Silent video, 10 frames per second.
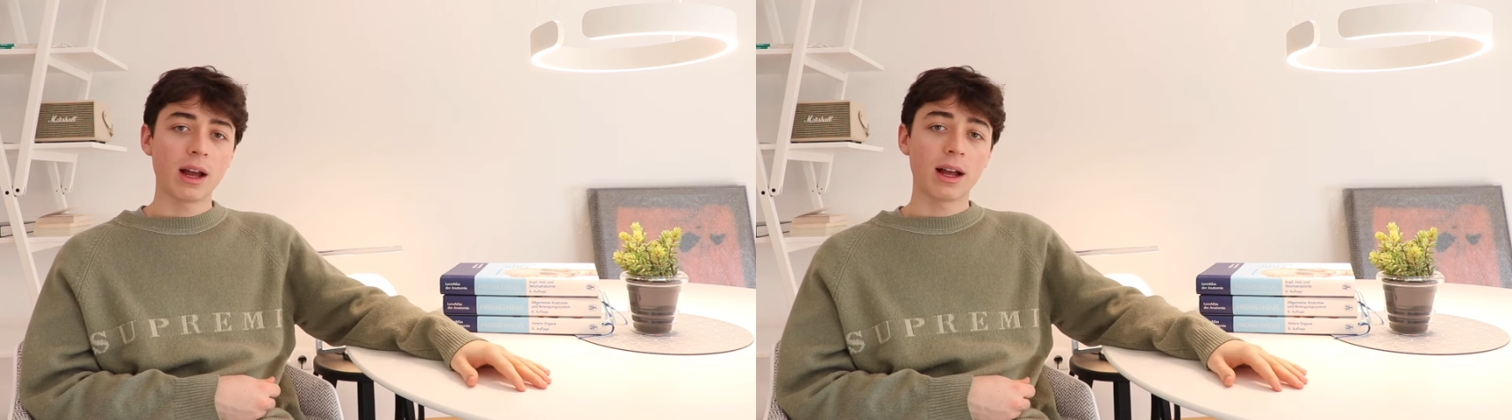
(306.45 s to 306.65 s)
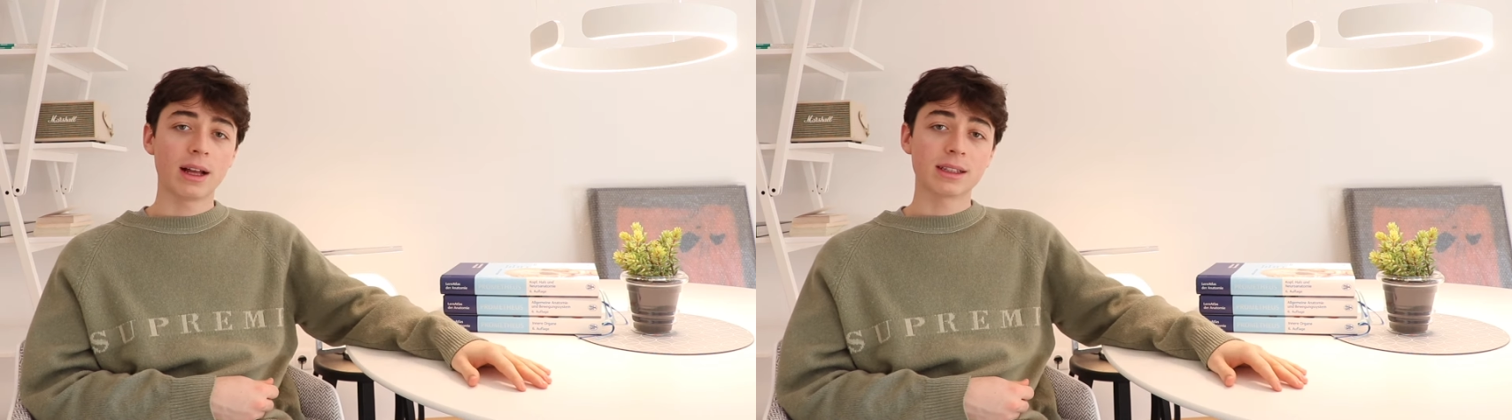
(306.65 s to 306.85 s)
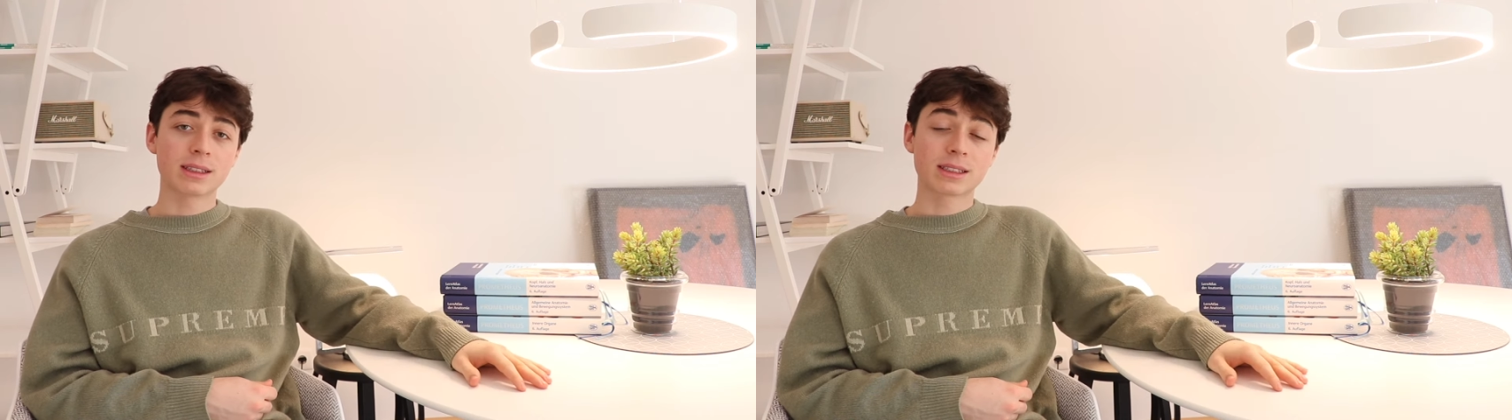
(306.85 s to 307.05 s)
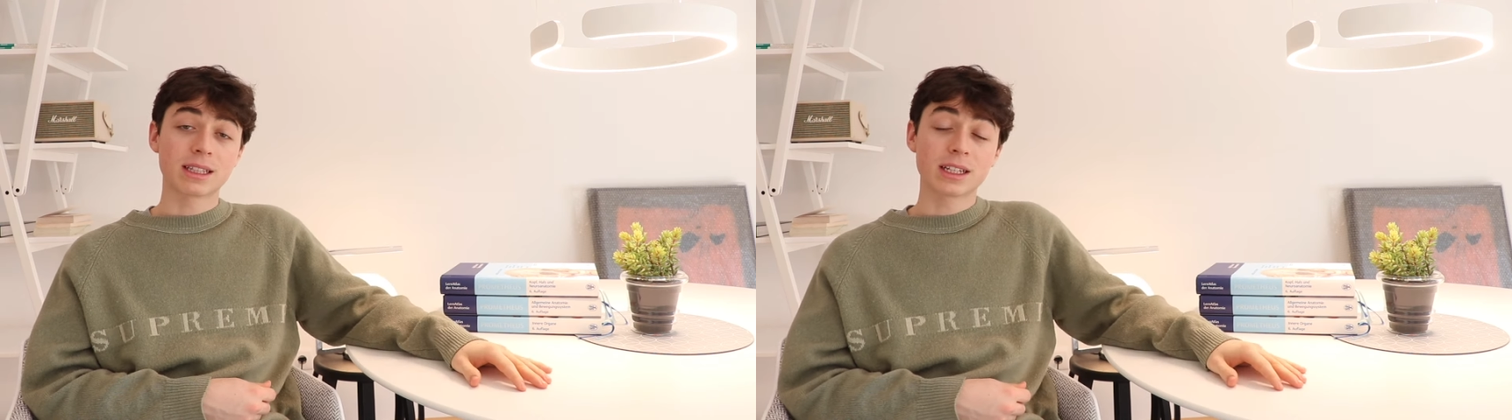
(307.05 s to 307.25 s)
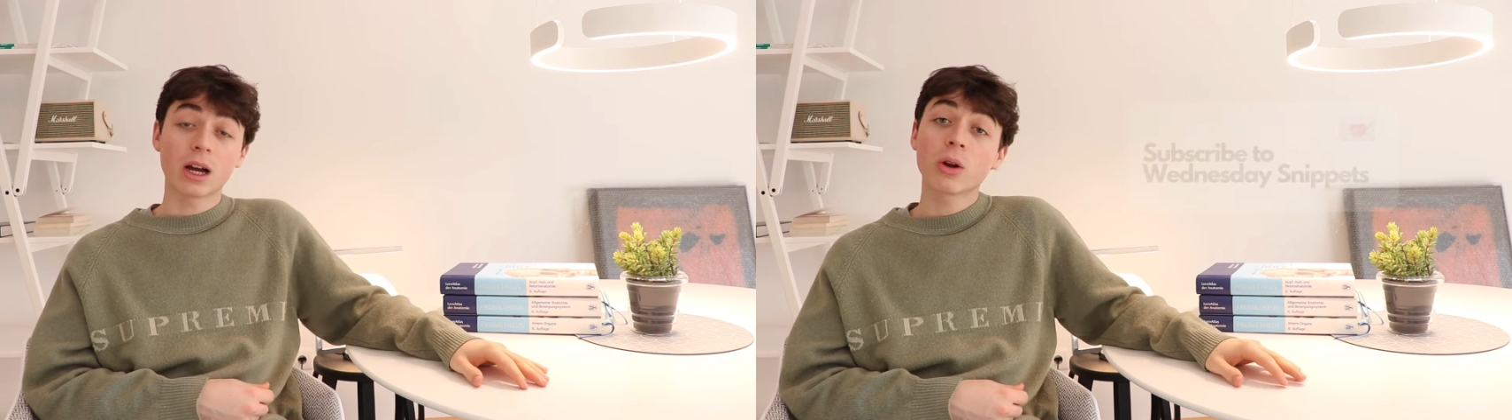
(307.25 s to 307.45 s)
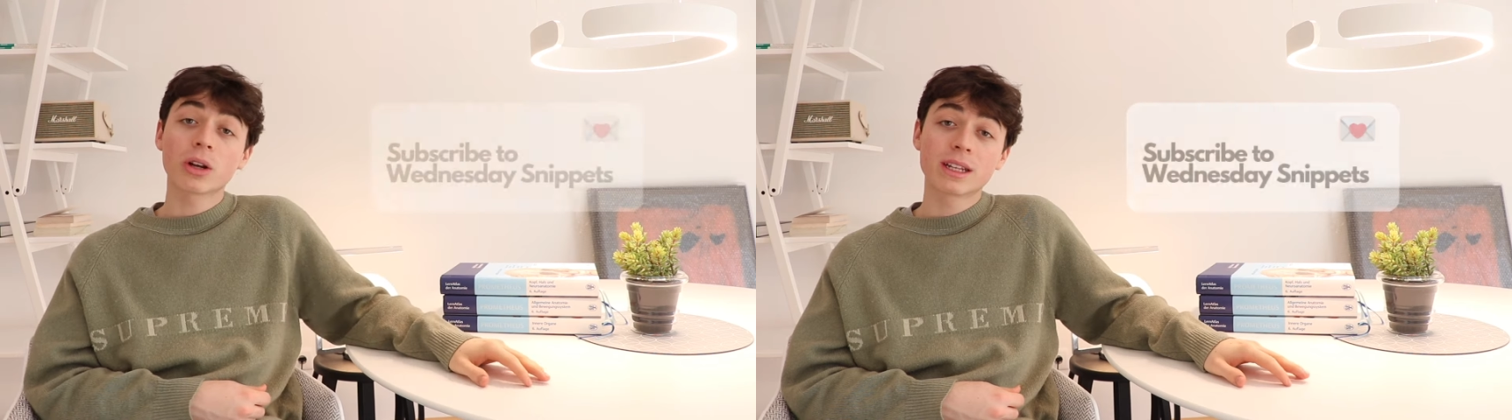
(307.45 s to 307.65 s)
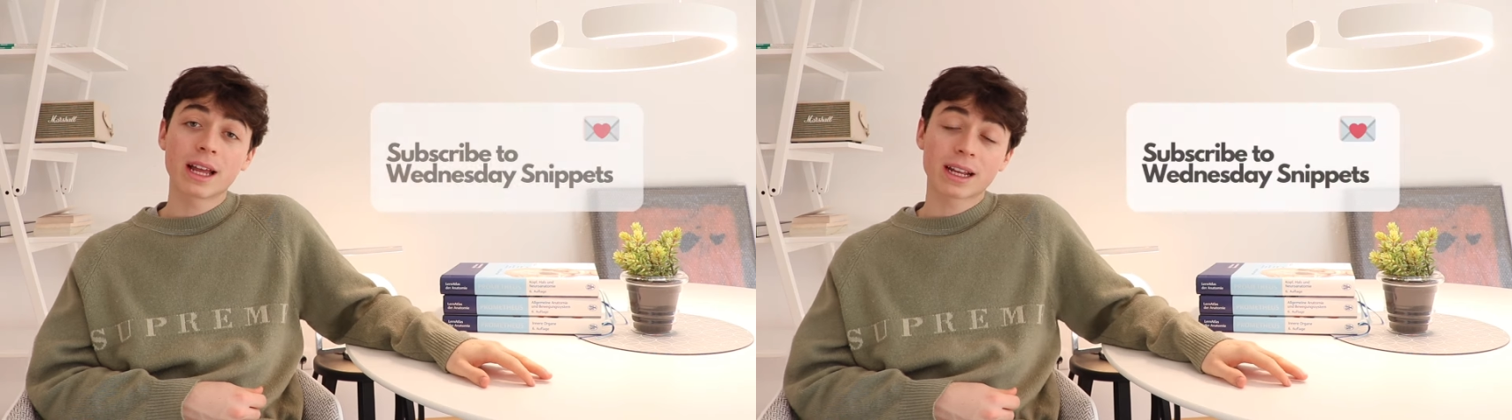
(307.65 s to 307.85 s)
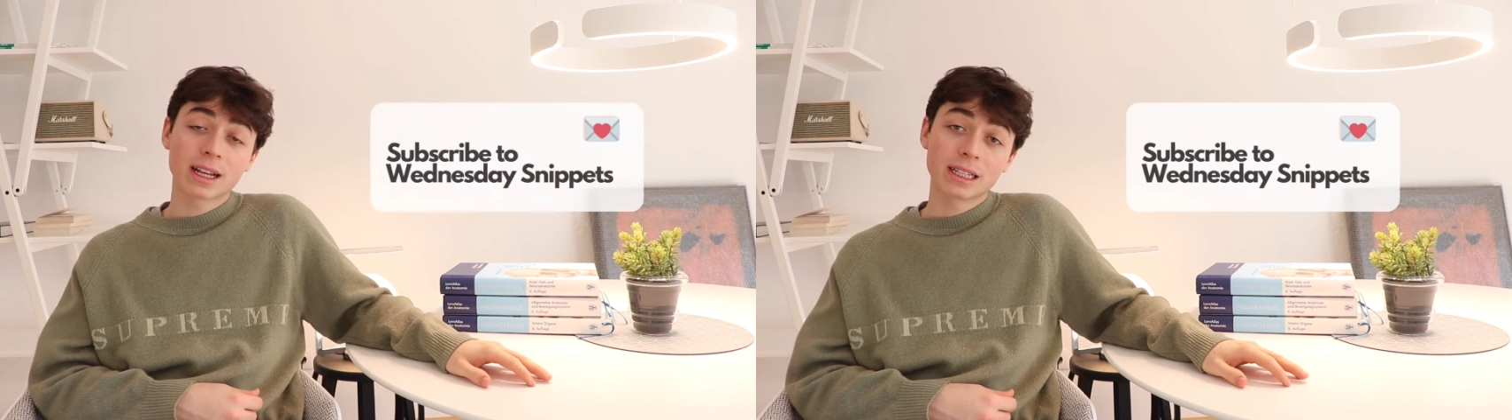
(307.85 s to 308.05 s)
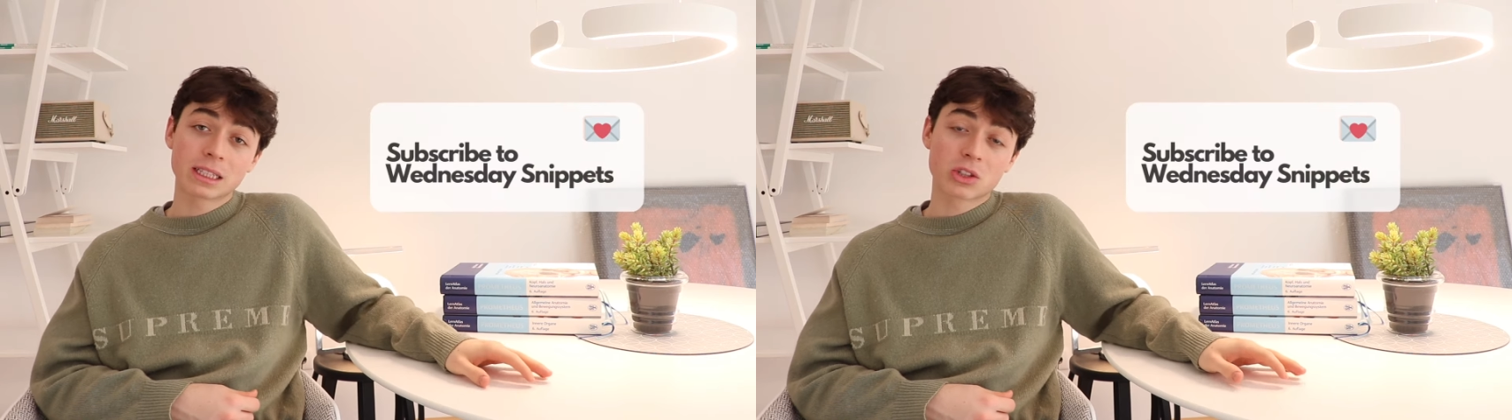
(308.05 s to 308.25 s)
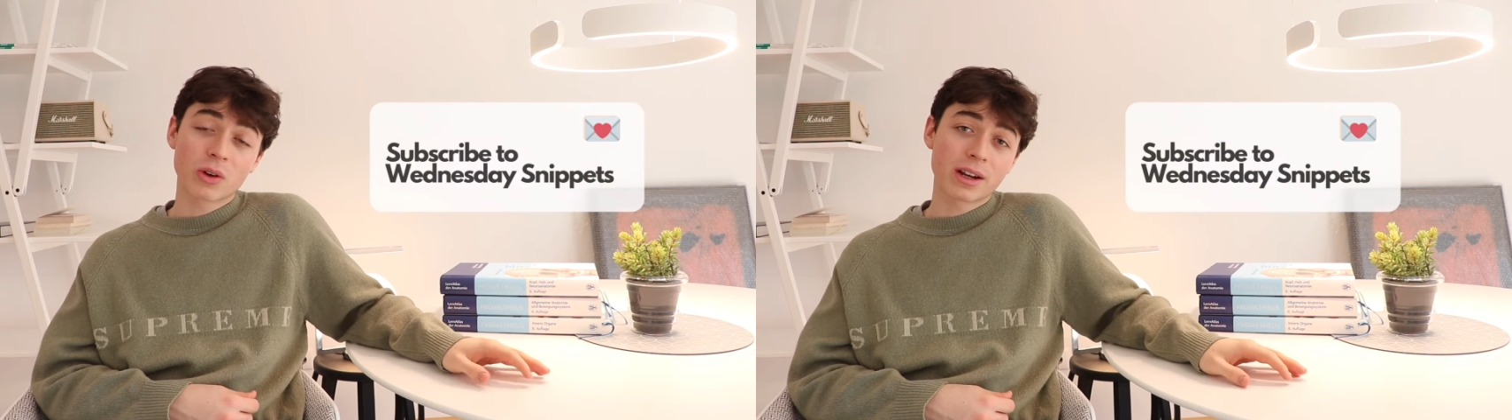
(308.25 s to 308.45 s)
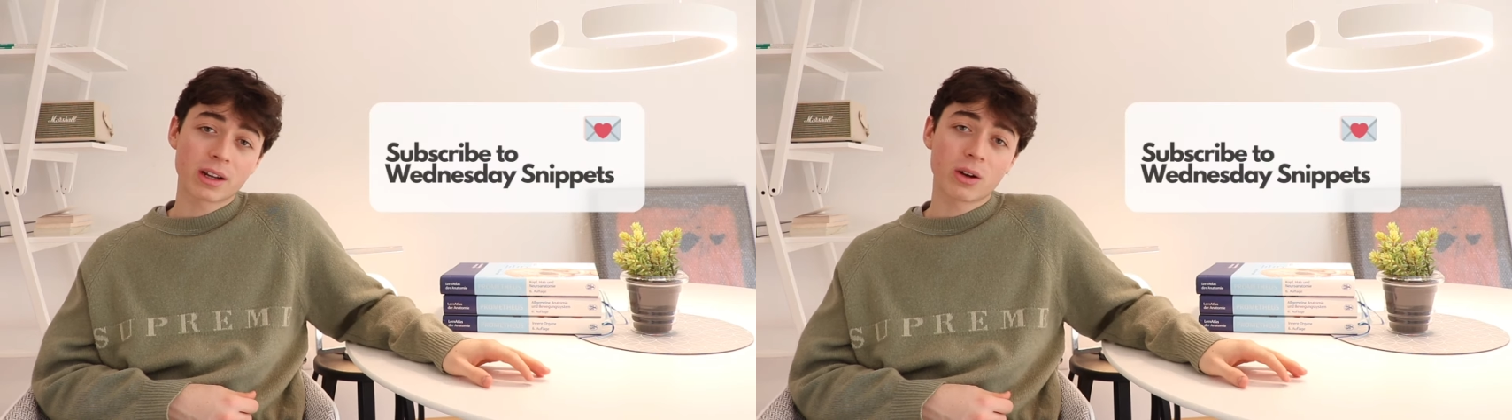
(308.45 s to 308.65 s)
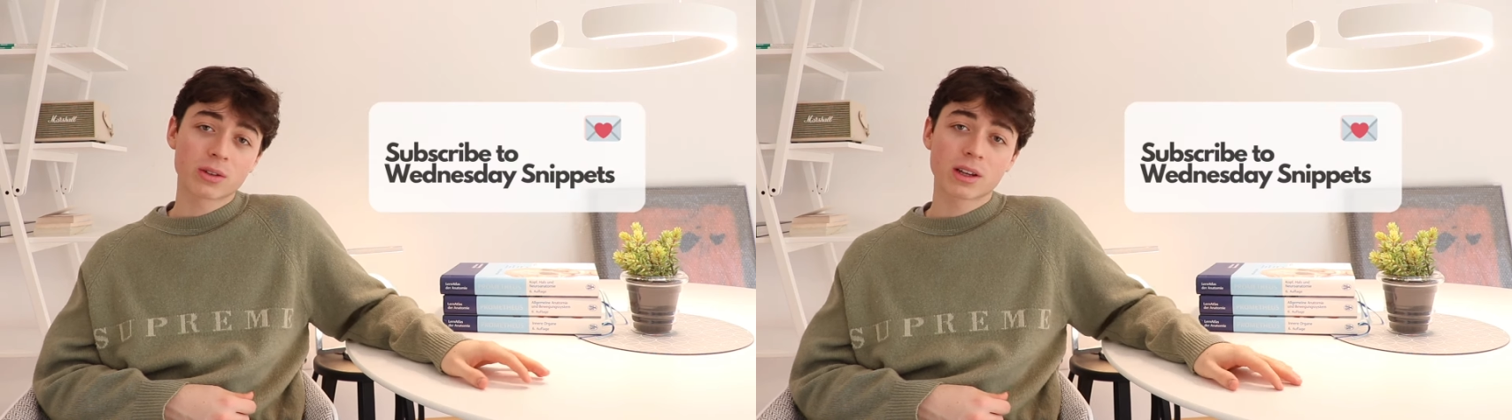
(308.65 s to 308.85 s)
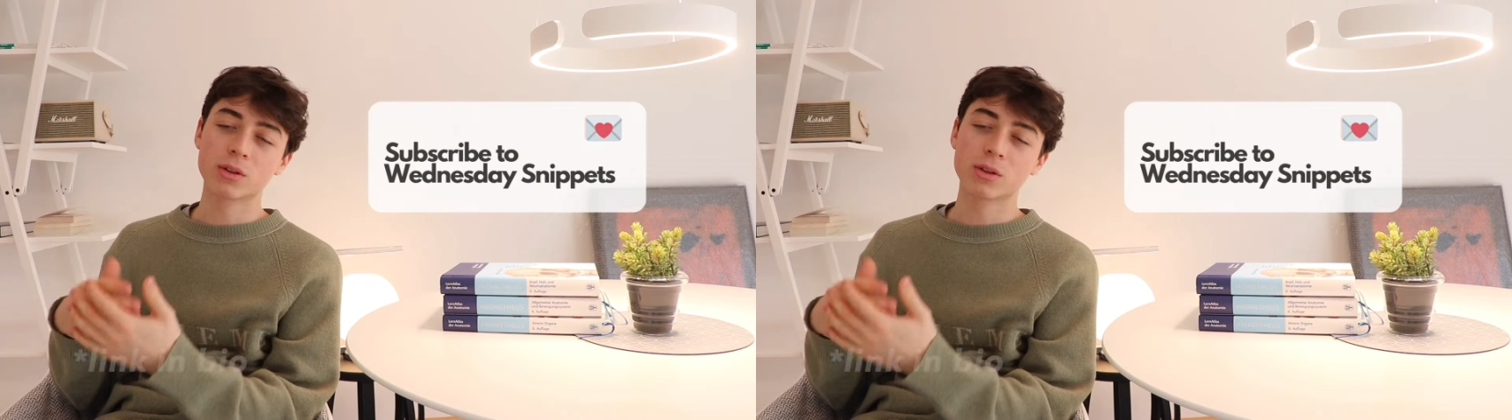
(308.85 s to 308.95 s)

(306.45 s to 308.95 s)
and then download a deck and try it out.